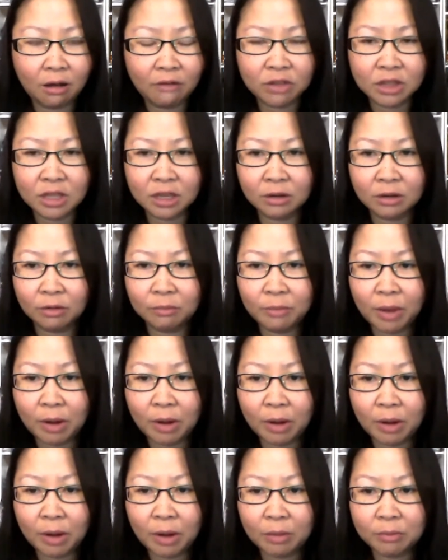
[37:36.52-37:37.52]
everything
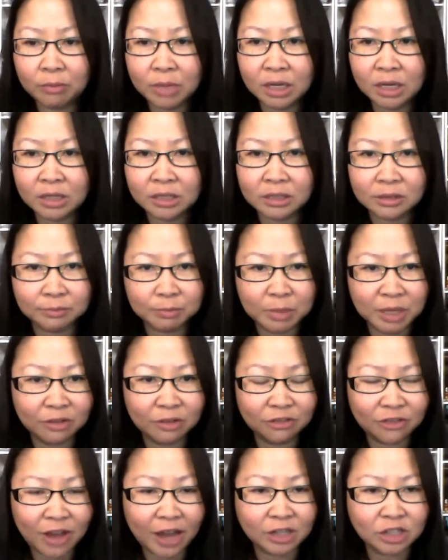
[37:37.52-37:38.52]
about me is
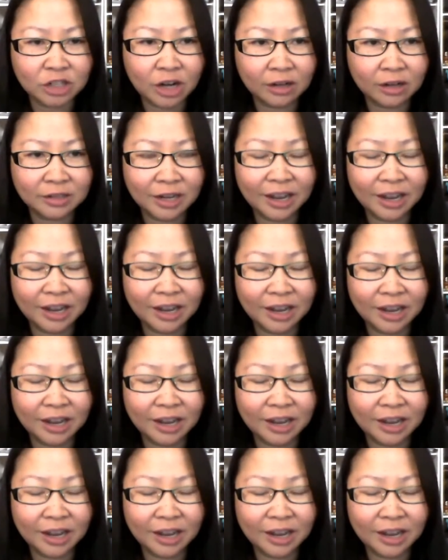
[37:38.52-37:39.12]
being fact checked.